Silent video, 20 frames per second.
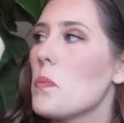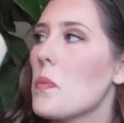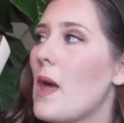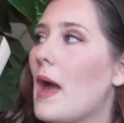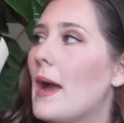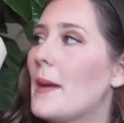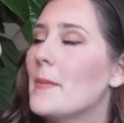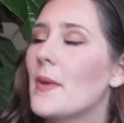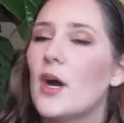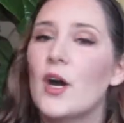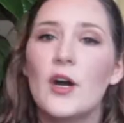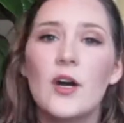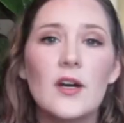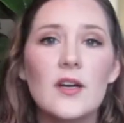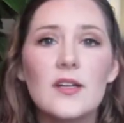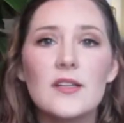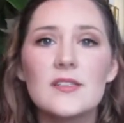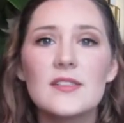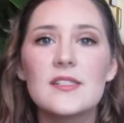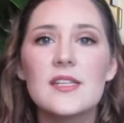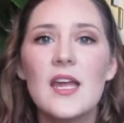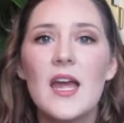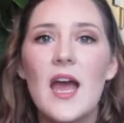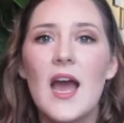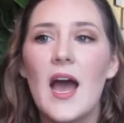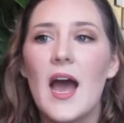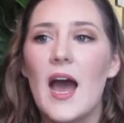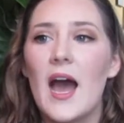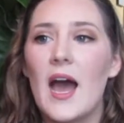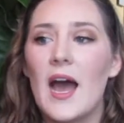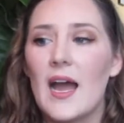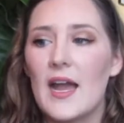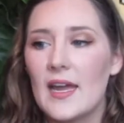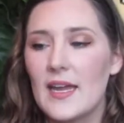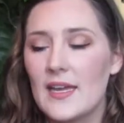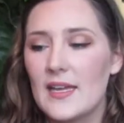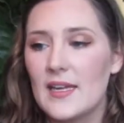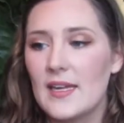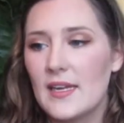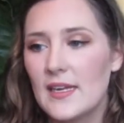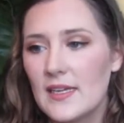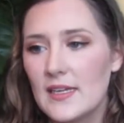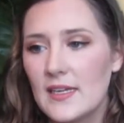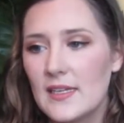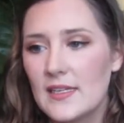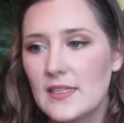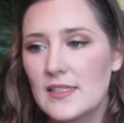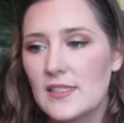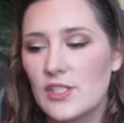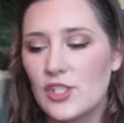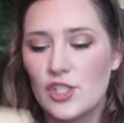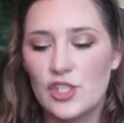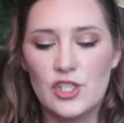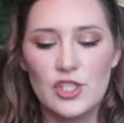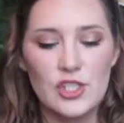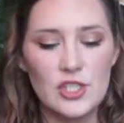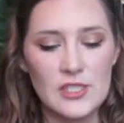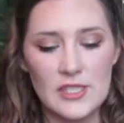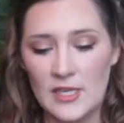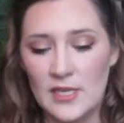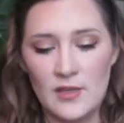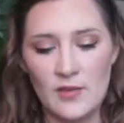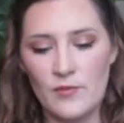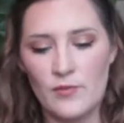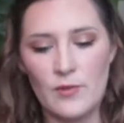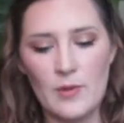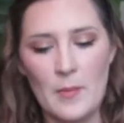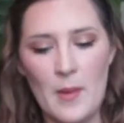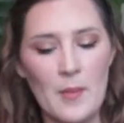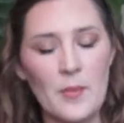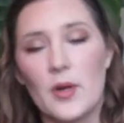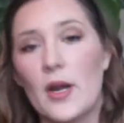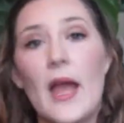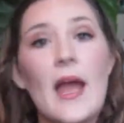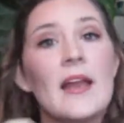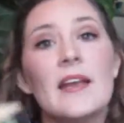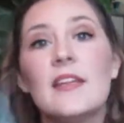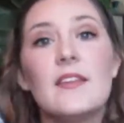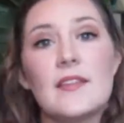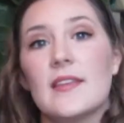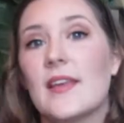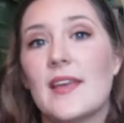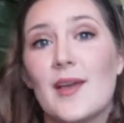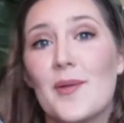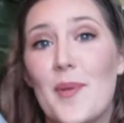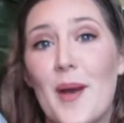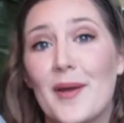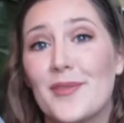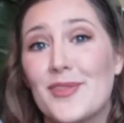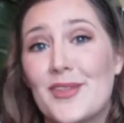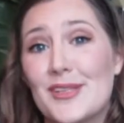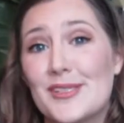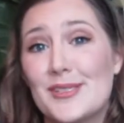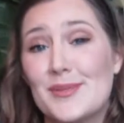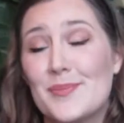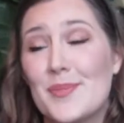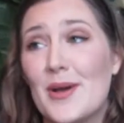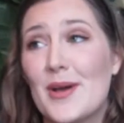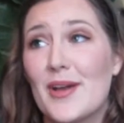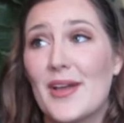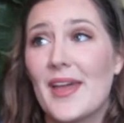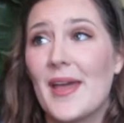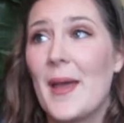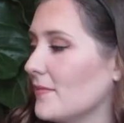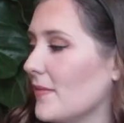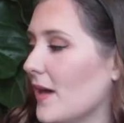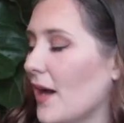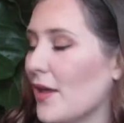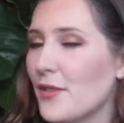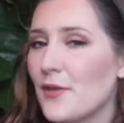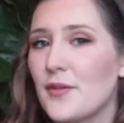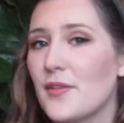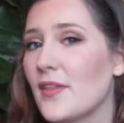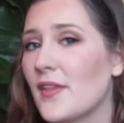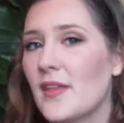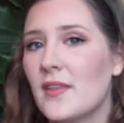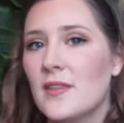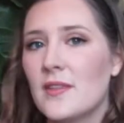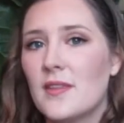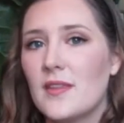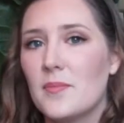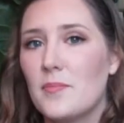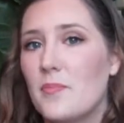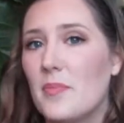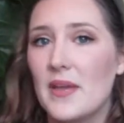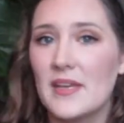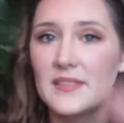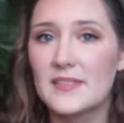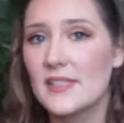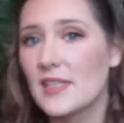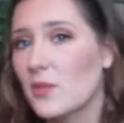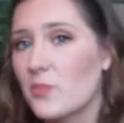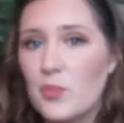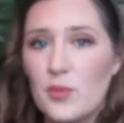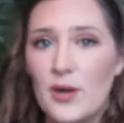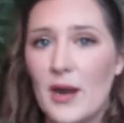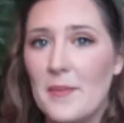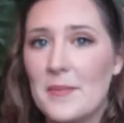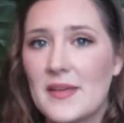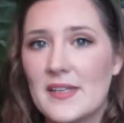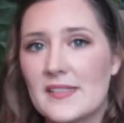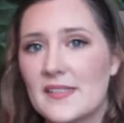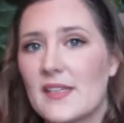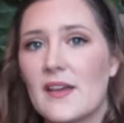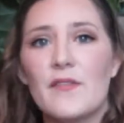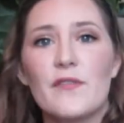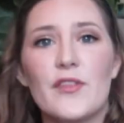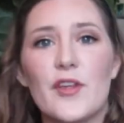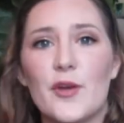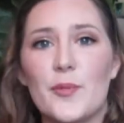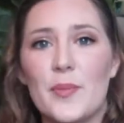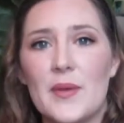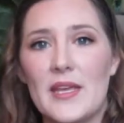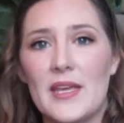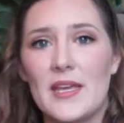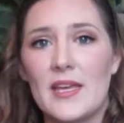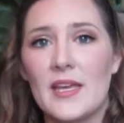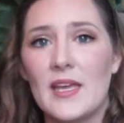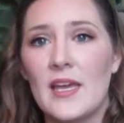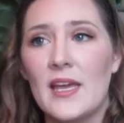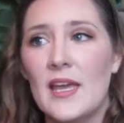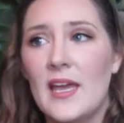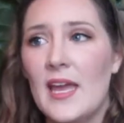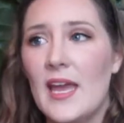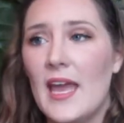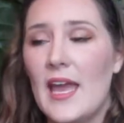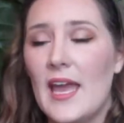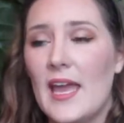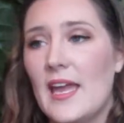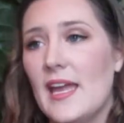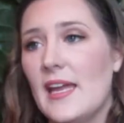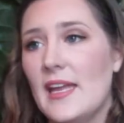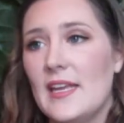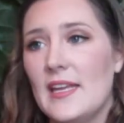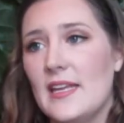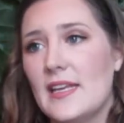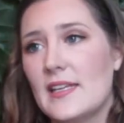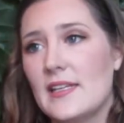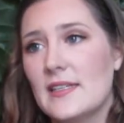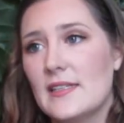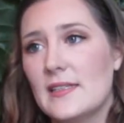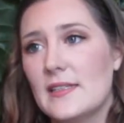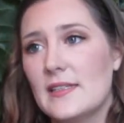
I'm hooked. I didn't remember anything about this book other than the basic premise of there being a